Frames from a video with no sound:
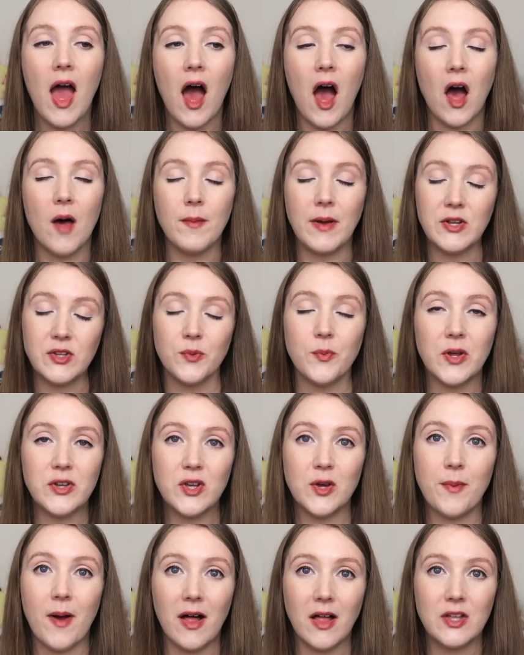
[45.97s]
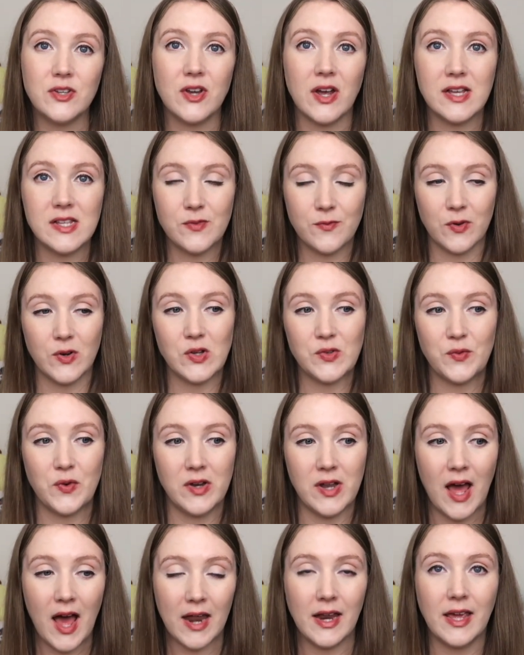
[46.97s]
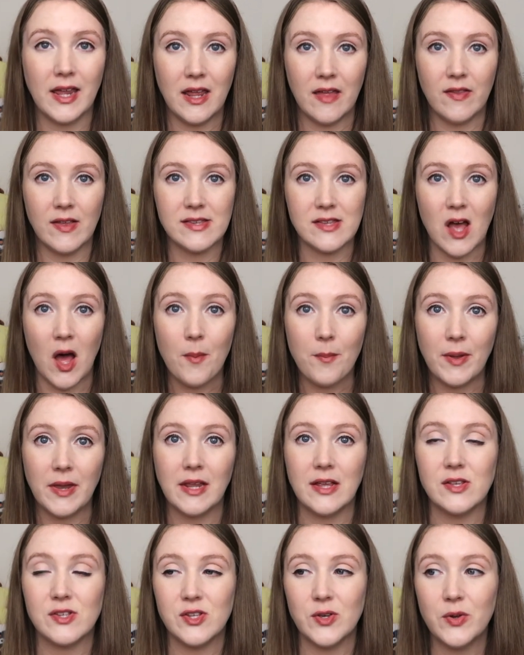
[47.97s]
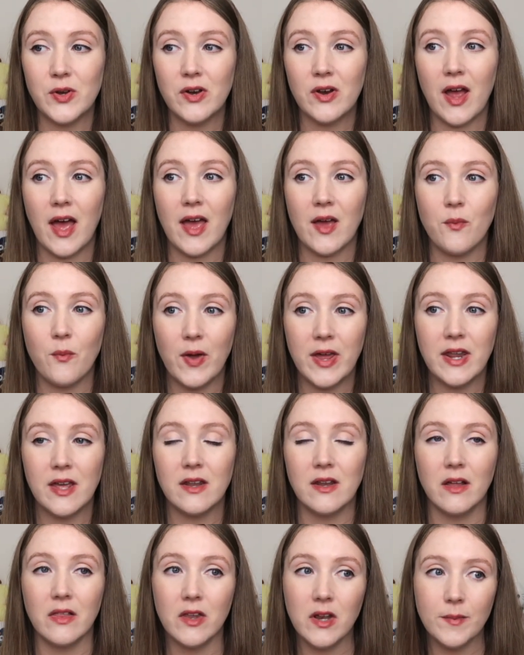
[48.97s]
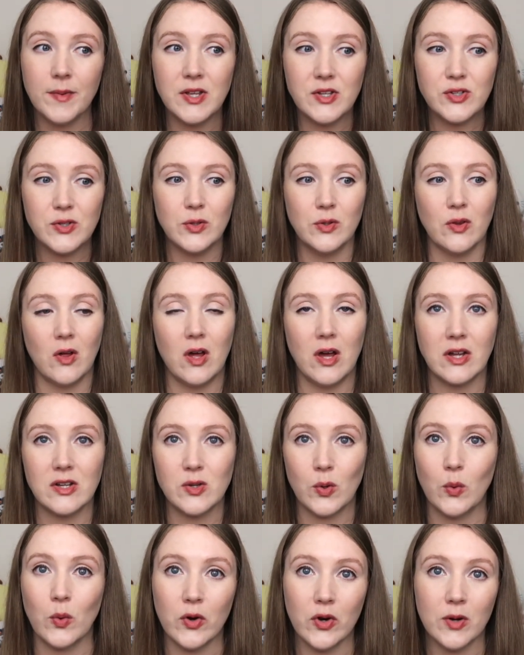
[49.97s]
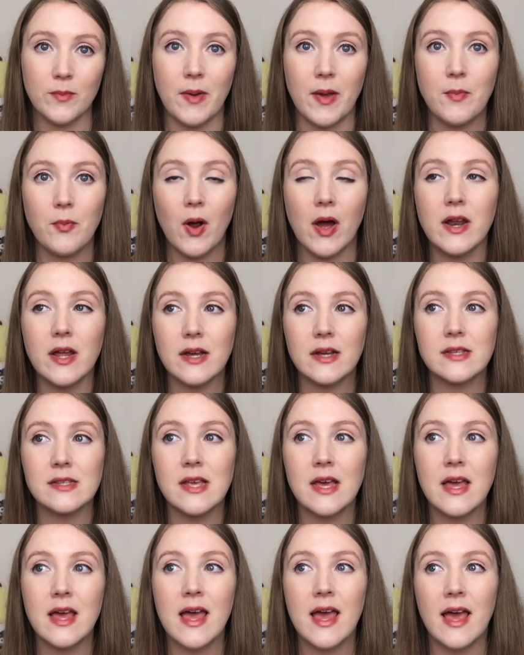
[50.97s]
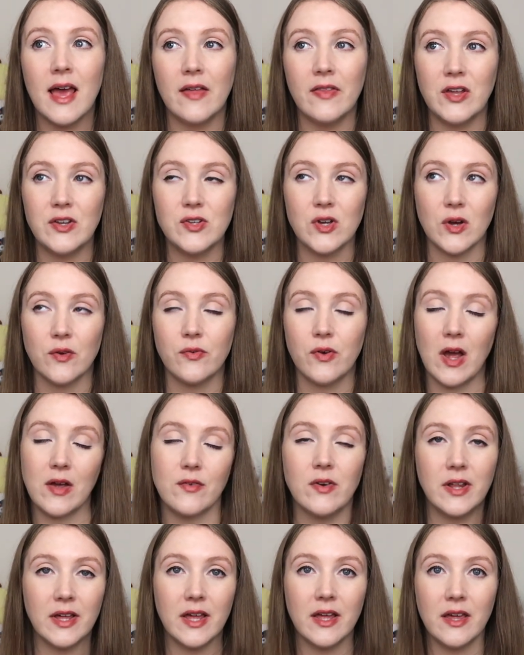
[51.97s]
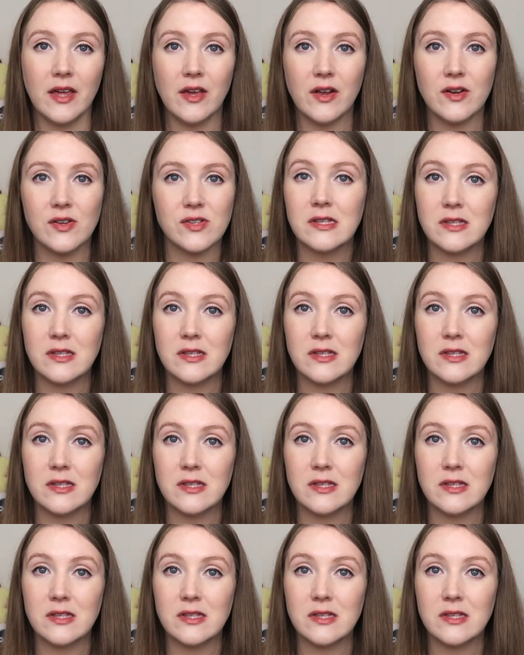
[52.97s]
I do want to apologize first for not getting this up any sooner. I waited a little bit too long to order my products and they took forever to get here.